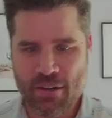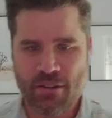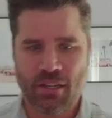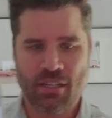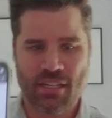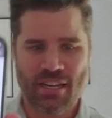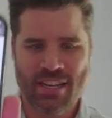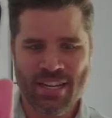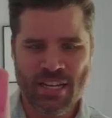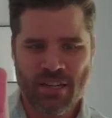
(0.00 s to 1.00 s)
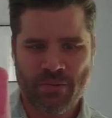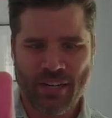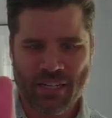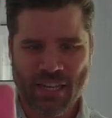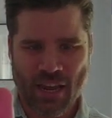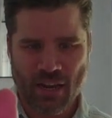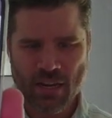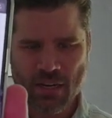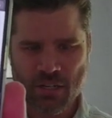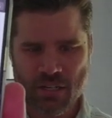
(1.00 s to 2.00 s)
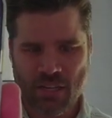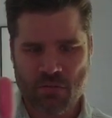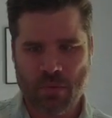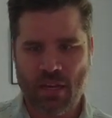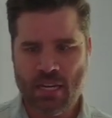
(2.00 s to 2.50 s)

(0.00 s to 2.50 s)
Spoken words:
You can see when I scan in, it just gives me